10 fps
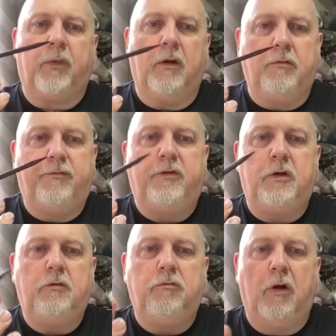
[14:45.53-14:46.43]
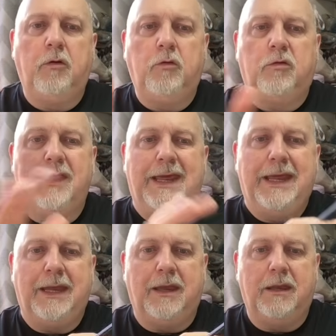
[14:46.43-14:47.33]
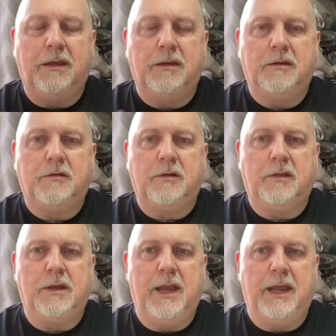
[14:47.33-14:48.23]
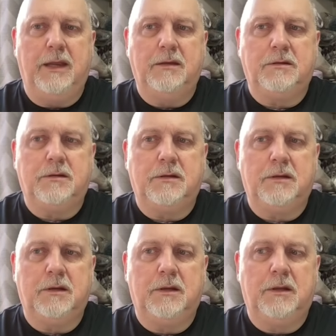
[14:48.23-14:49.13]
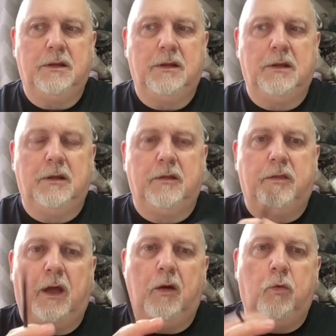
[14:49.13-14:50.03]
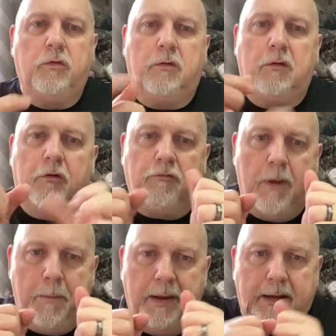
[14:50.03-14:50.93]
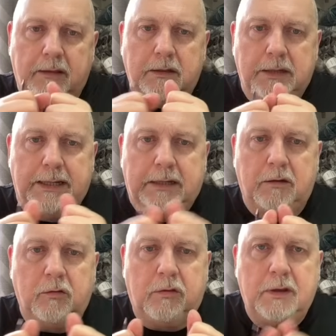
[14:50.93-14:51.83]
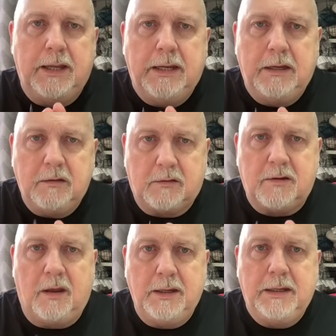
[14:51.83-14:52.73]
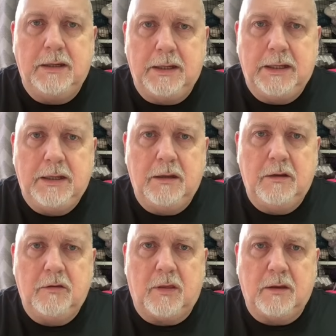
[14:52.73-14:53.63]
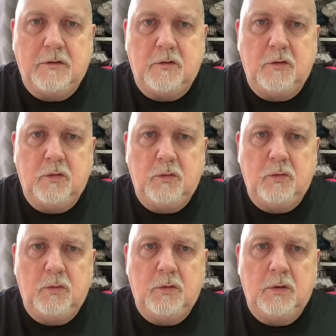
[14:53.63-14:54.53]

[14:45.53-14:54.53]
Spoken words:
a few rows in to the knit that I wasn't gripping the needles nearly as tightly as I do